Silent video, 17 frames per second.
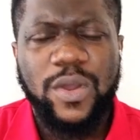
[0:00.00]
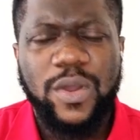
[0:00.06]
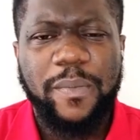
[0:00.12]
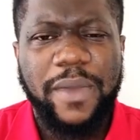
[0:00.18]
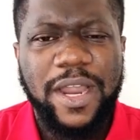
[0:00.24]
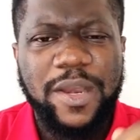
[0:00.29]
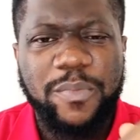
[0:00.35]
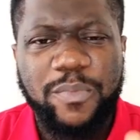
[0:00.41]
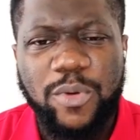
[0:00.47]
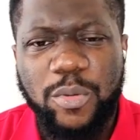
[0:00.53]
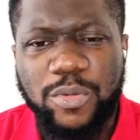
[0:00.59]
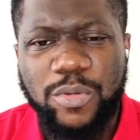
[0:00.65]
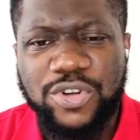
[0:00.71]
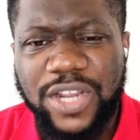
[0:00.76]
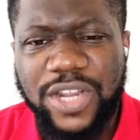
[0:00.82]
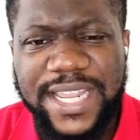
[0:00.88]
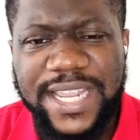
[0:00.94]
What about the
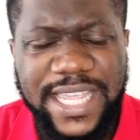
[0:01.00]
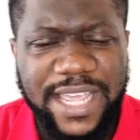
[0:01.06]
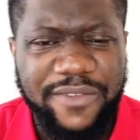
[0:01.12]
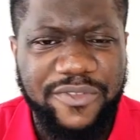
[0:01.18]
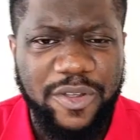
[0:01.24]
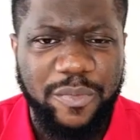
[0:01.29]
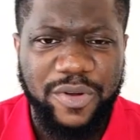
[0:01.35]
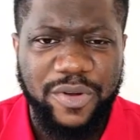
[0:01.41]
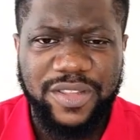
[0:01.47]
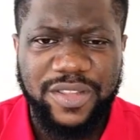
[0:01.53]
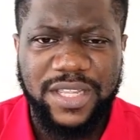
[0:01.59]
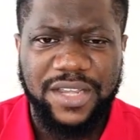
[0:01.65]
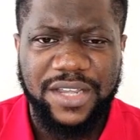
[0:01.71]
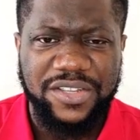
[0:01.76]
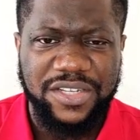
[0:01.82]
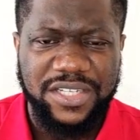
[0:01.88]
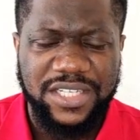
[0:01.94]
promotion he gave your
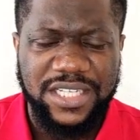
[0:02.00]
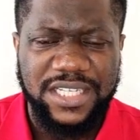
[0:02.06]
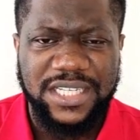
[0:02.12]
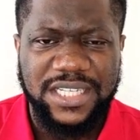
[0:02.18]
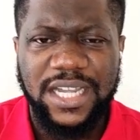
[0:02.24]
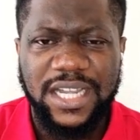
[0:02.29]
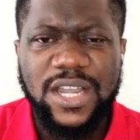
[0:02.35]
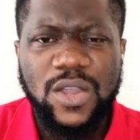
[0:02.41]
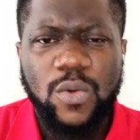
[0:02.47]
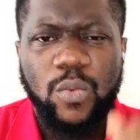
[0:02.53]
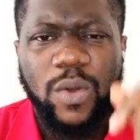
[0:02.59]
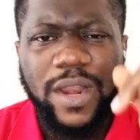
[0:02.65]
brother and your sister?